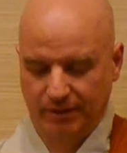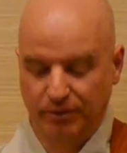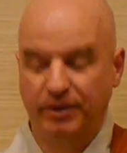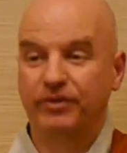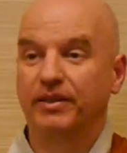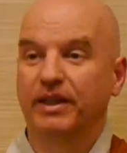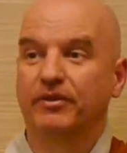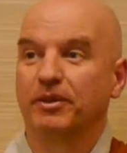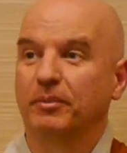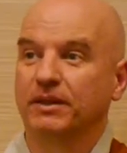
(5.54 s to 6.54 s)
Good evening,
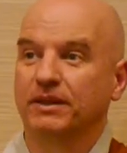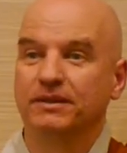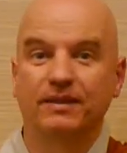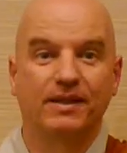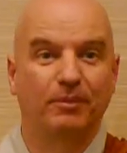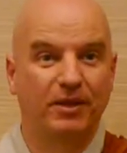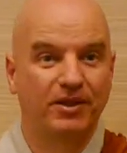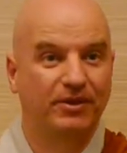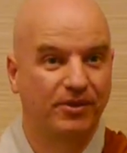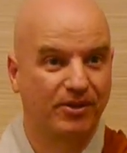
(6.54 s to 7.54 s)
everybody. It's a
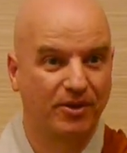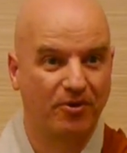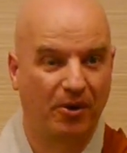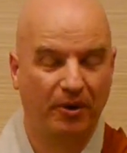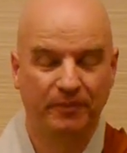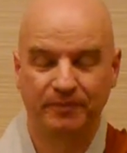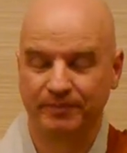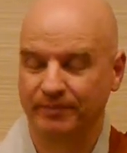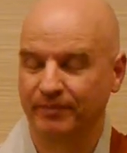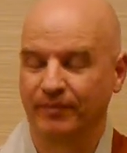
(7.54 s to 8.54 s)
pleasure to see you all.
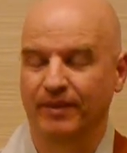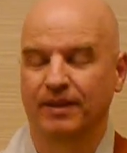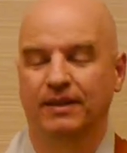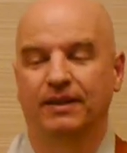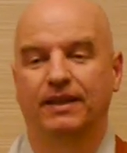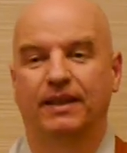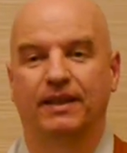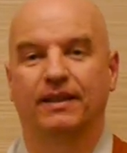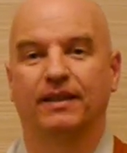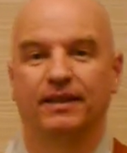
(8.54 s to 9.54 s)

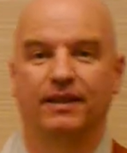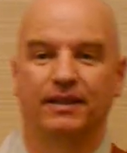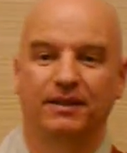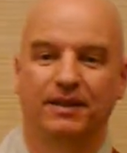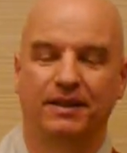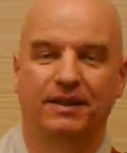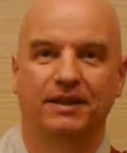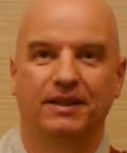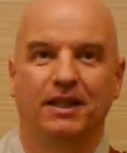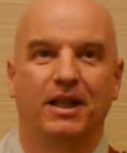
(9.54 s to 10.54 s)
And uh,
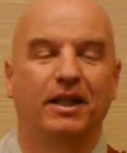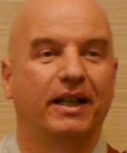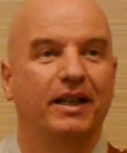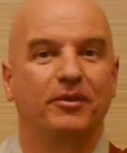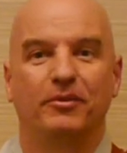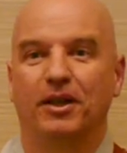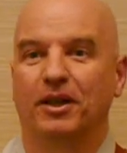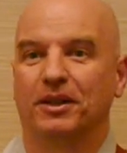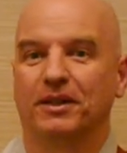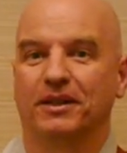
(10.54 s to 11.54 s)
again, we
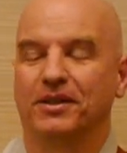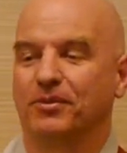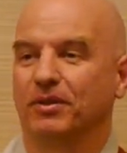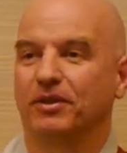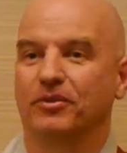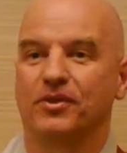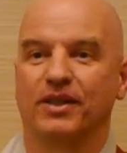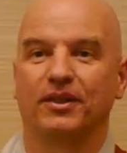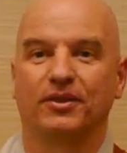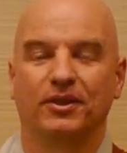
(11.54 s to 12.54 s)
are in this wonderful
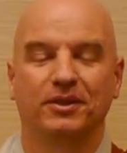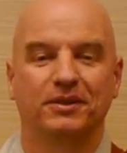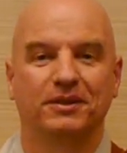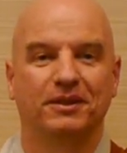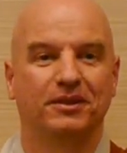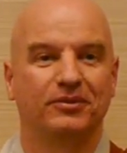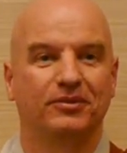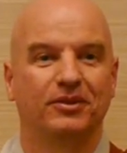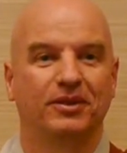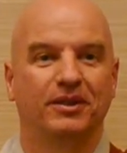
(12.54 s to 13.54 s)
center
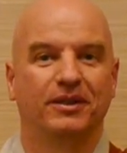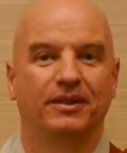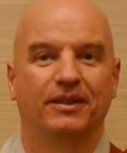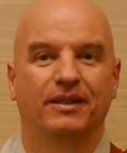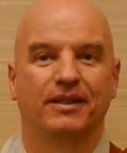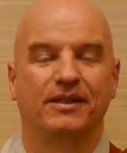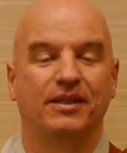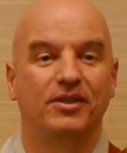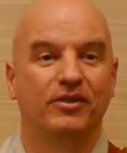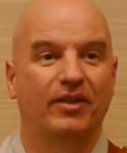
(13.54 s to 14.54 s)
of
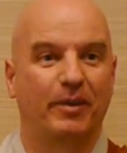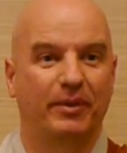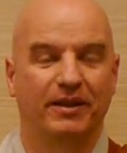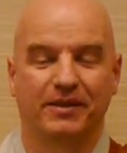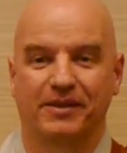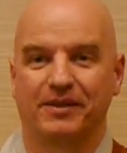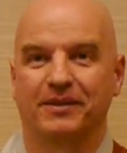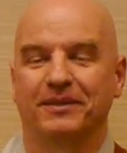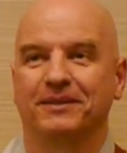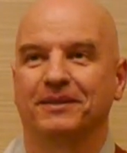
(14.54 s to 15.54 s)
Seeds of Happiness.